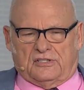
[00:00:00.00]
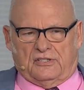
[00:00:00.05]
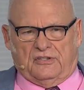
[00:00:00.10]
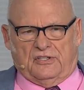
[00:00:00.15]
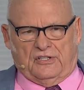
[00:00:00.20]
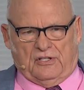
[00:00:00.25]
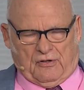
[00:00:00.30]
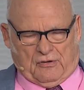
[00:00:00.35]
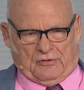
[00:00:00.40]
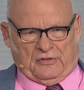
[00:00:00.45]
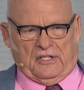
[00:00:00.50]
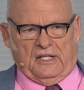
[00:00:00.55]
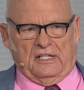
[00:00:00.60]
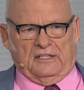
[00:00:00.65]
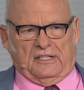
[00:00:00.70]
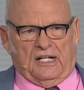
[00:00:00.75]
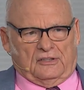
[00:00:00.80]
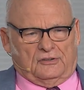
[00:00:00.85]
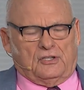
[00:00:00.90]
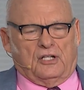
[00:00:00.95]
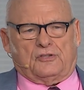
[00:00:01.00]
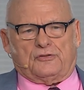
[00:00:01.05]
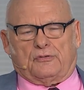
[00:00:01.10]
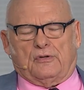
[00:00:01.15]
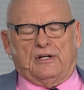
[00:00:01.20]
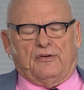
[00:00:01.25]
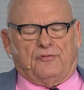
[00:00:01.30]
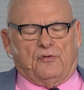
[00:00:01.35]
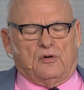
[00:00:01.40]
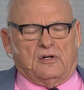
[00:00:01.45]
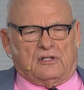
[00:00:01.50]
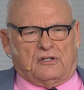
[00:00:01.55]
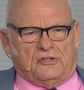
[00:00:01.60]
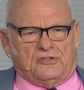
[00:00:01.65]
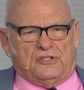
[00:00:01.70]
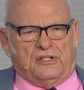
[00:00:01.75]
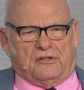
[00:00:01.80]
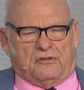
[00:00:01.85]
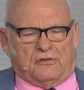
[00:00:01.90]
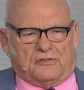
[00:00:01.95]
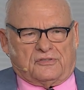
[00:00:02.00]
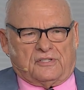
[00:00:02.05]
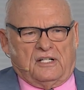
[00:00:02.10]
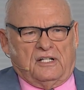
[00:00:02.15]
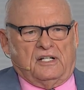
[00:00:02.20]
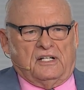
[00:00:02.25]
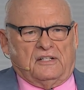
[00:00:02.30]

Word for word: of the earth. That took three or four hundred years.